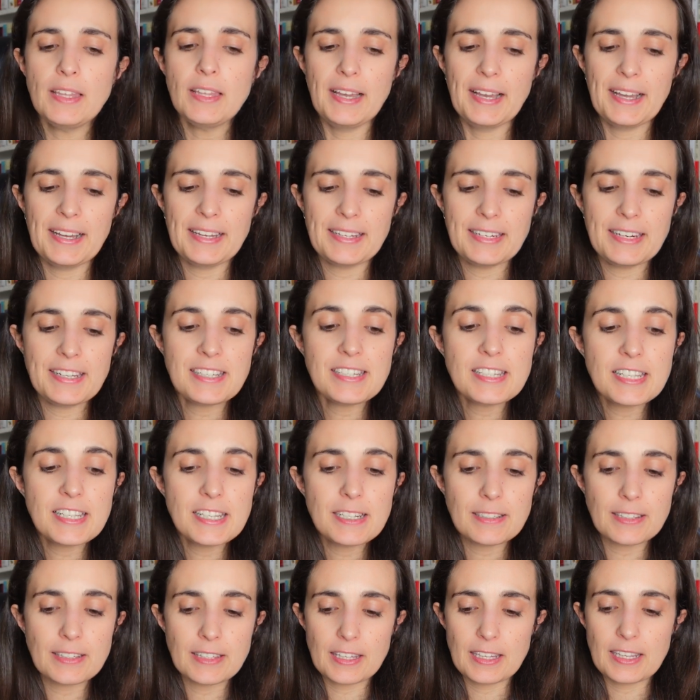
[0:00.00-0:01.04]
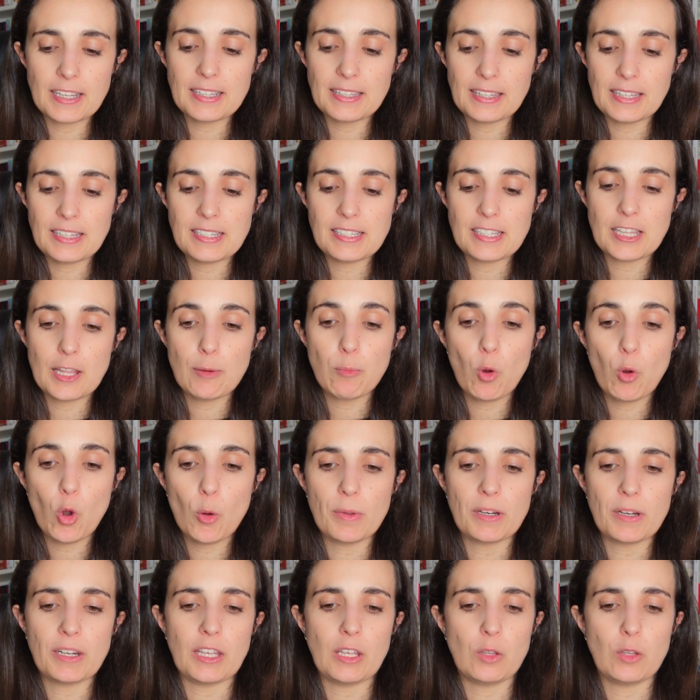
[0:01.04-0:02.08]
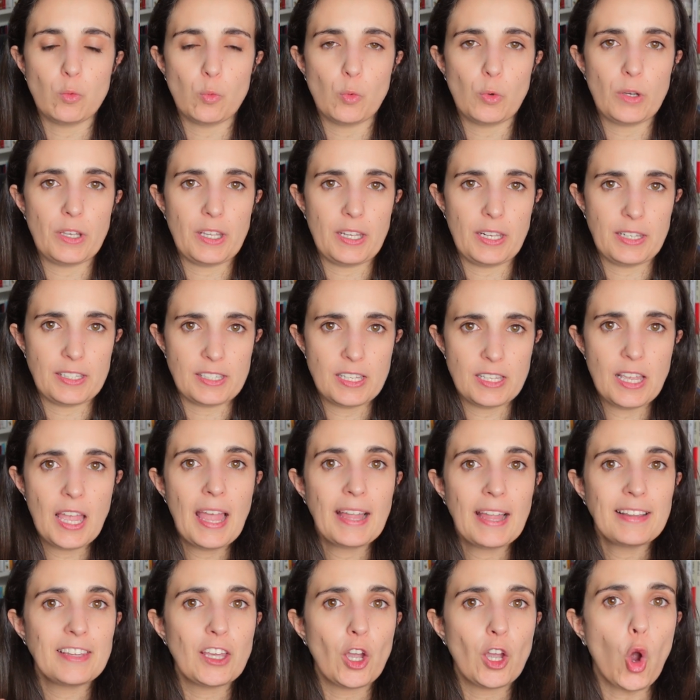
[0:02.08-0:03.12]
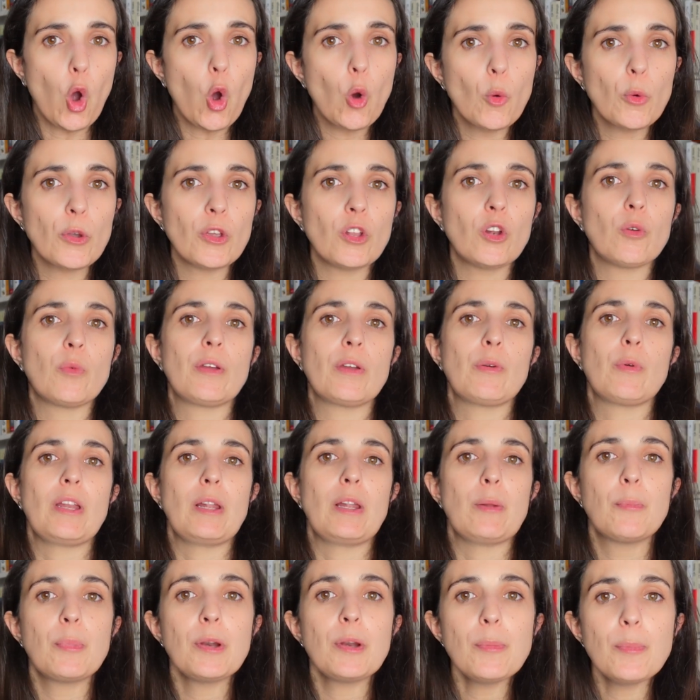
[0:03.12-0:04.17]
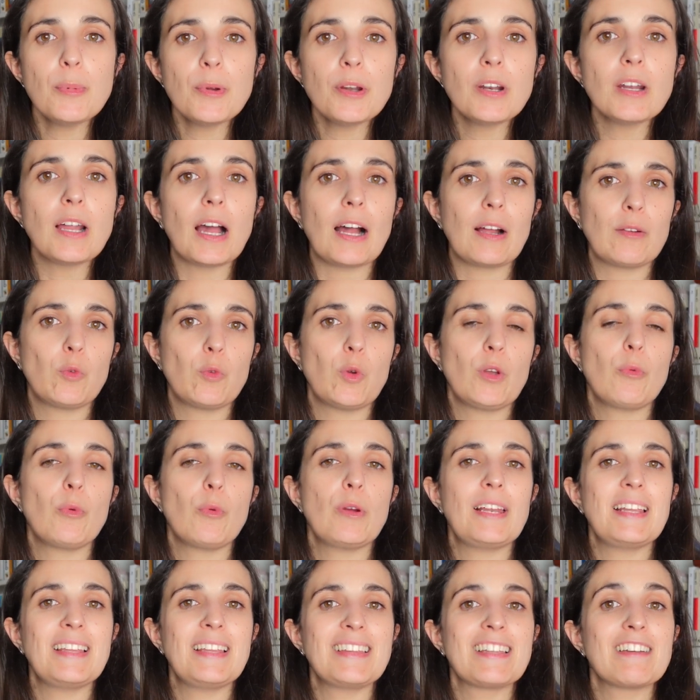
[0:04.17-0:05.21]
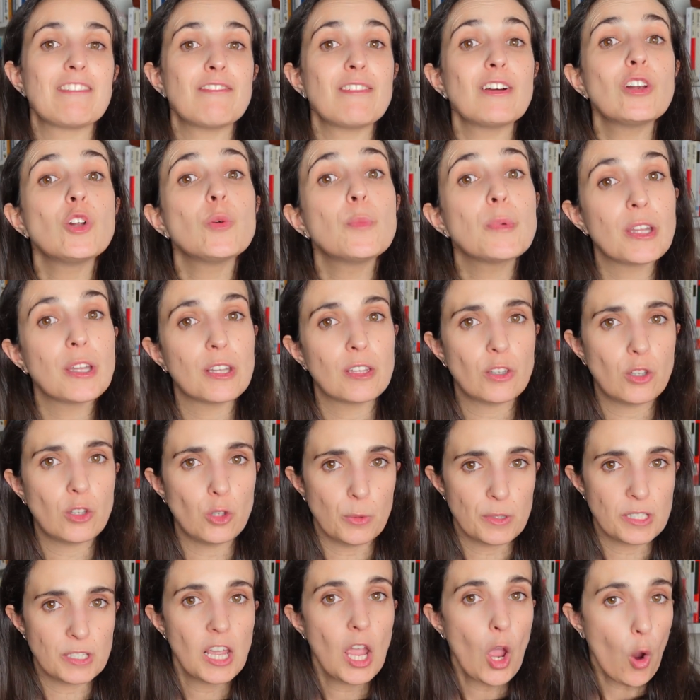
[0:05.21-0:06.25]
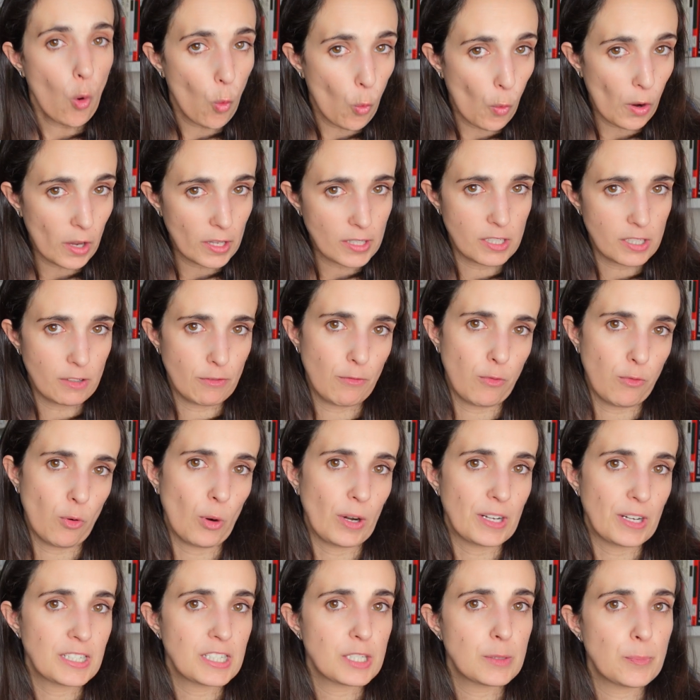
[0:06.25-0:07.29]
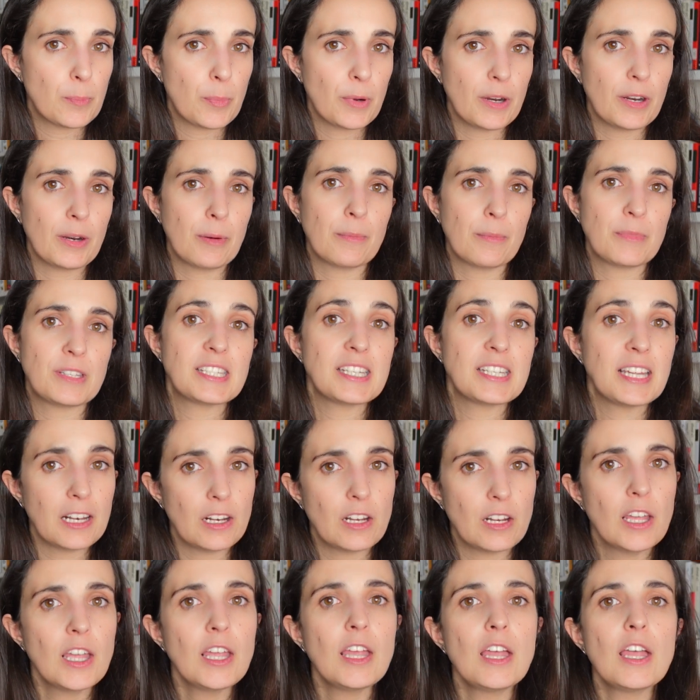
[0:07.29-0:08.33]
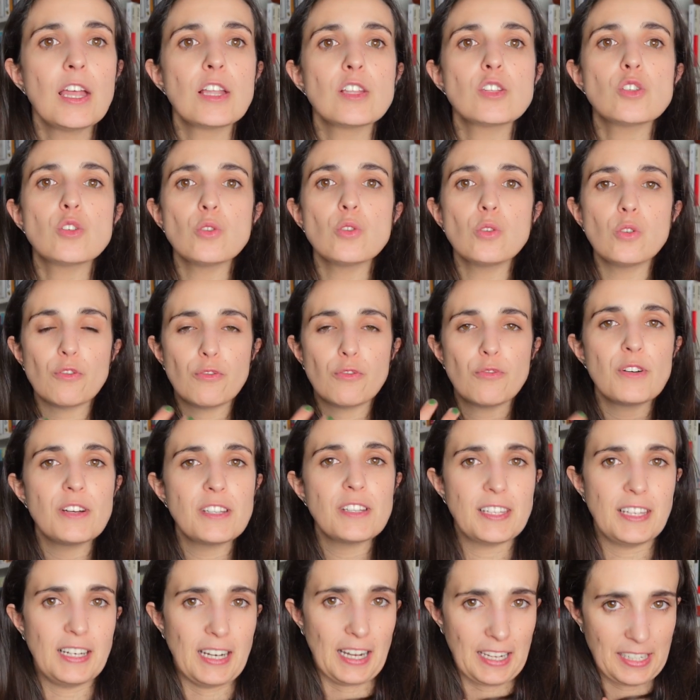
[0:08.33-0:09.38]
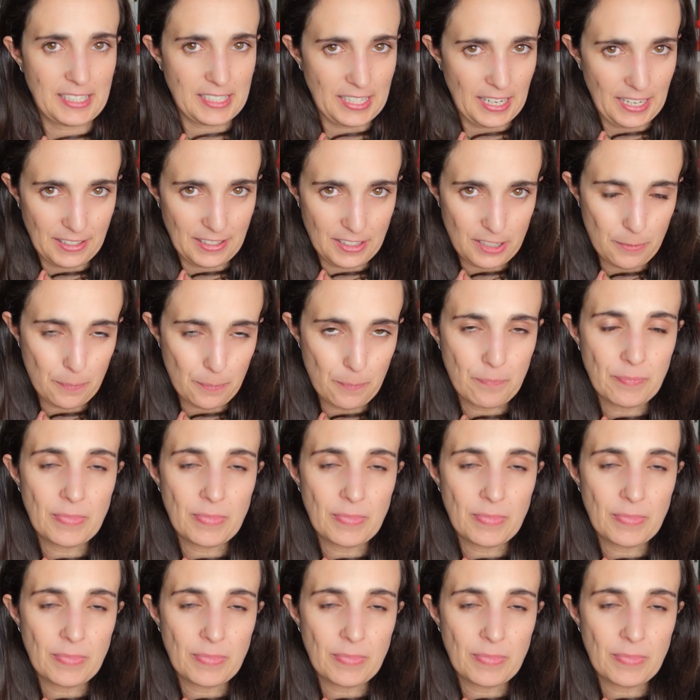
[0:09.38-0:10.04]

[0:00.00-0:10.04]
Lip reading: And it is the moment in which the ovule we will prepare, and we will in the fallopian tubes waiting for a sperm cell to fertilize it.